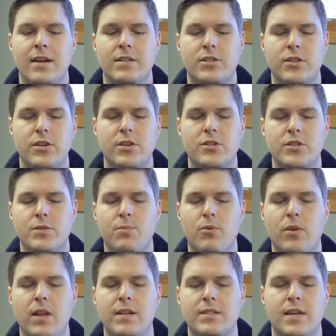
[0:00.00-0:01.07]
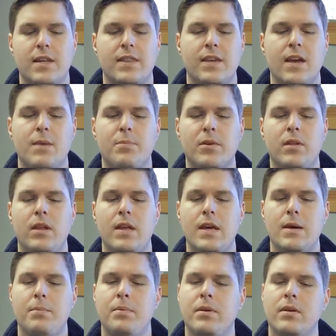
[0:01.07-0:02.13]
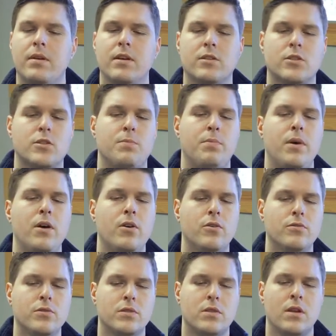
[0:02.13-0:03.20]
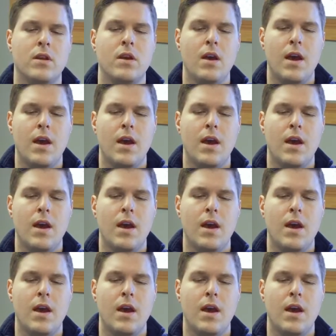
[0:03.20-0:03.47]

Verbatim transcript: Until you just more or less get the upper lip exposed.